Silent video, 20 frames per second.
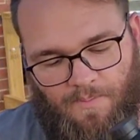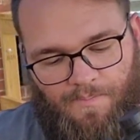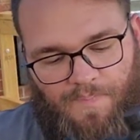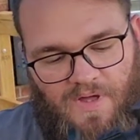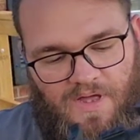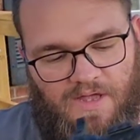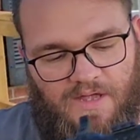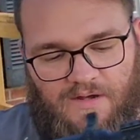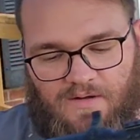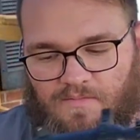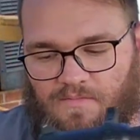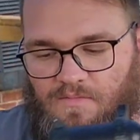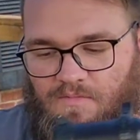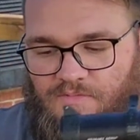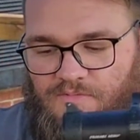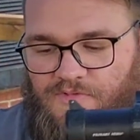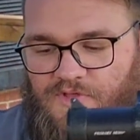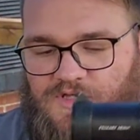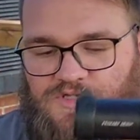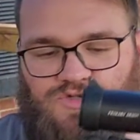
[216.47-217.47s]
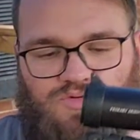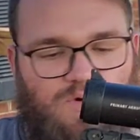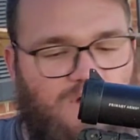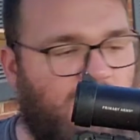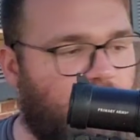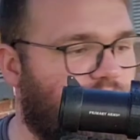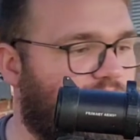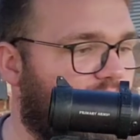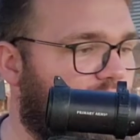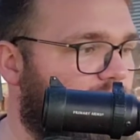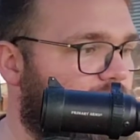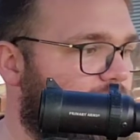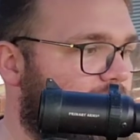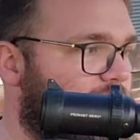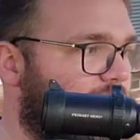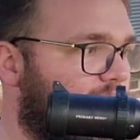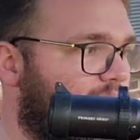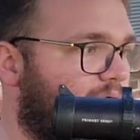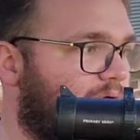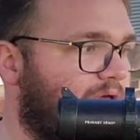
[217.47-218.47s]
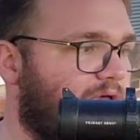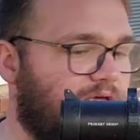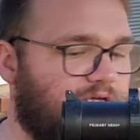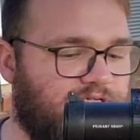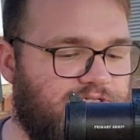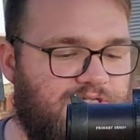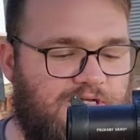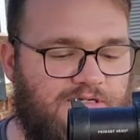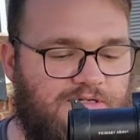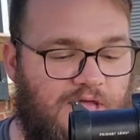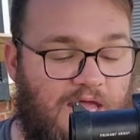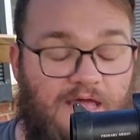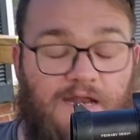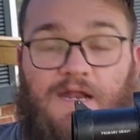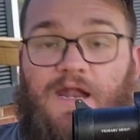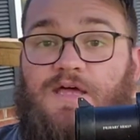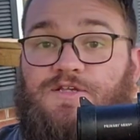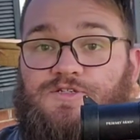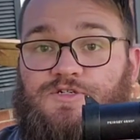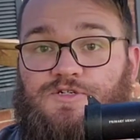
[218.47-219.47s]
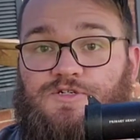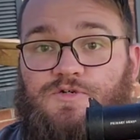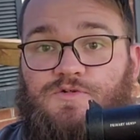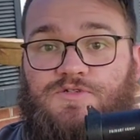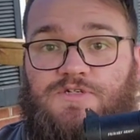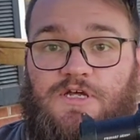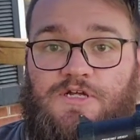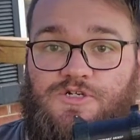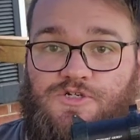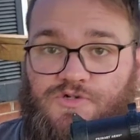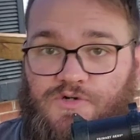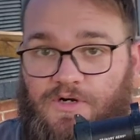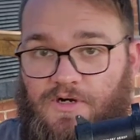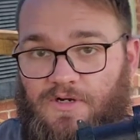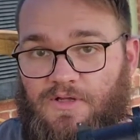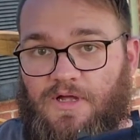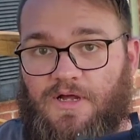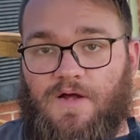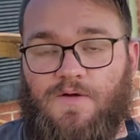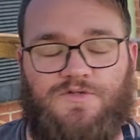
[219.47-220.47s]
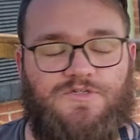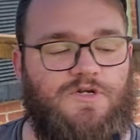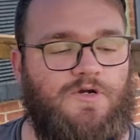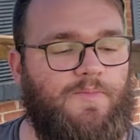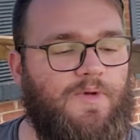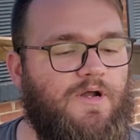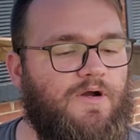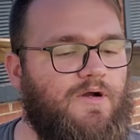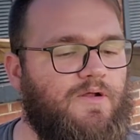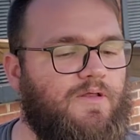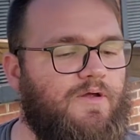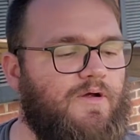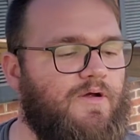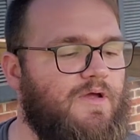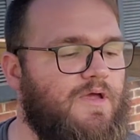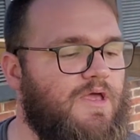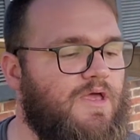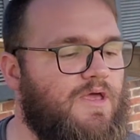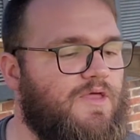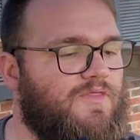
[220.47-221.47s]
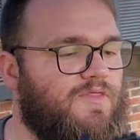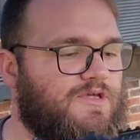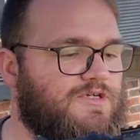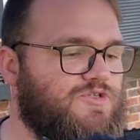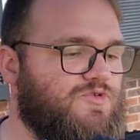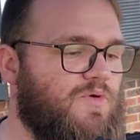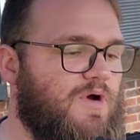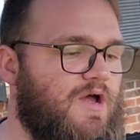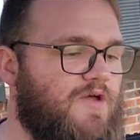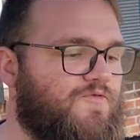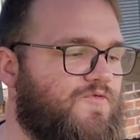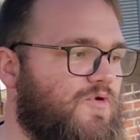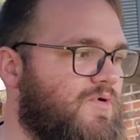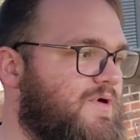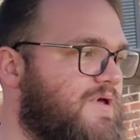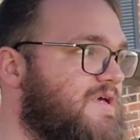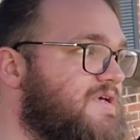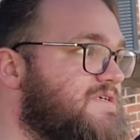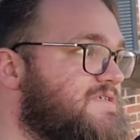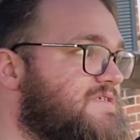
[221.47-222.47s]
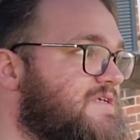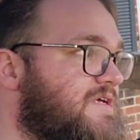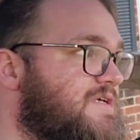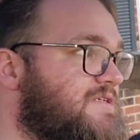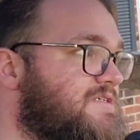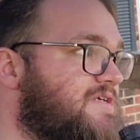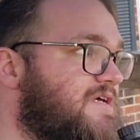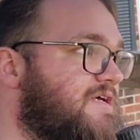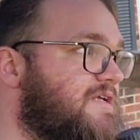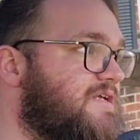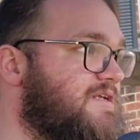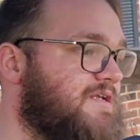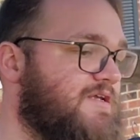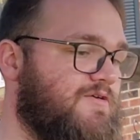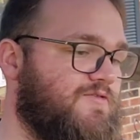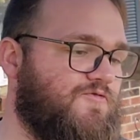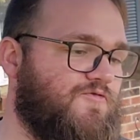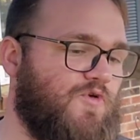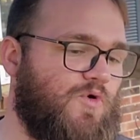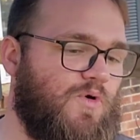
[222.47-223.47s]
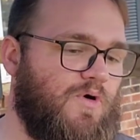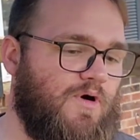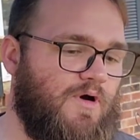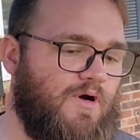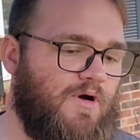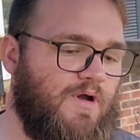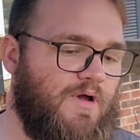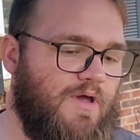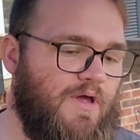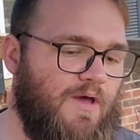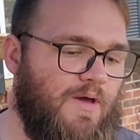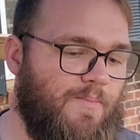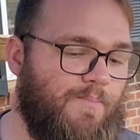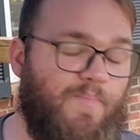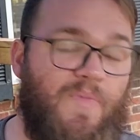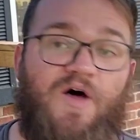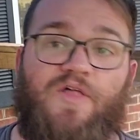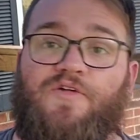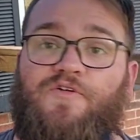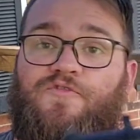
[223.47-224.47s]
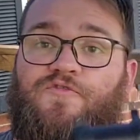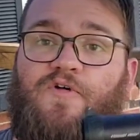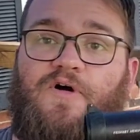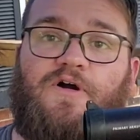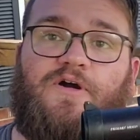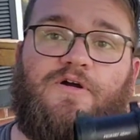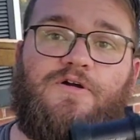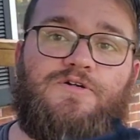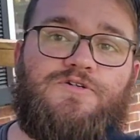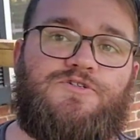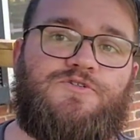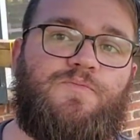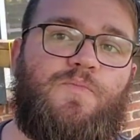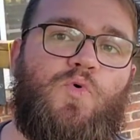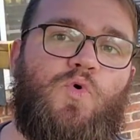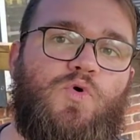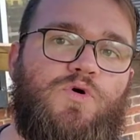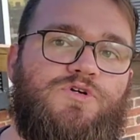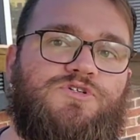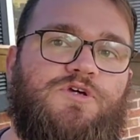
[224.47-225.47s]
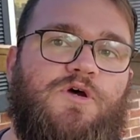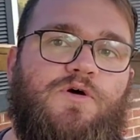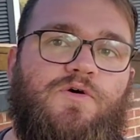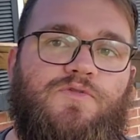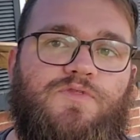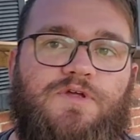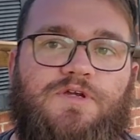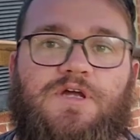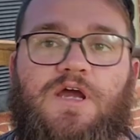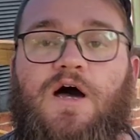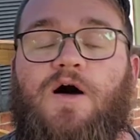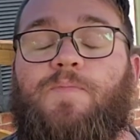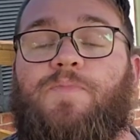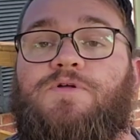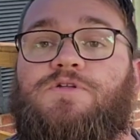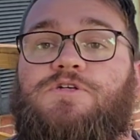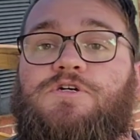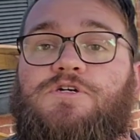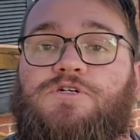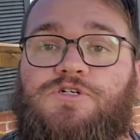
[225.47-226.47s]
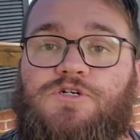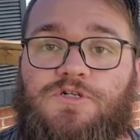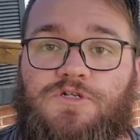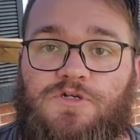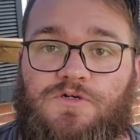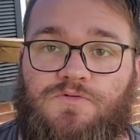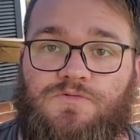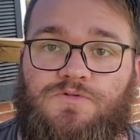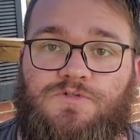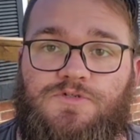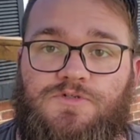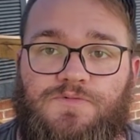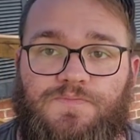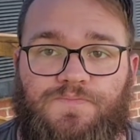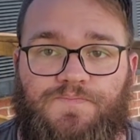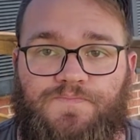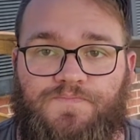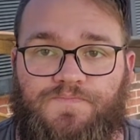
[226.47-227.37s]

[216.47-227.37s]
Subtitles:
But this rifle is, and it has a two-stage trigger like I was talking about earlier, this rifle is intended for motherfuckers more so than competition use.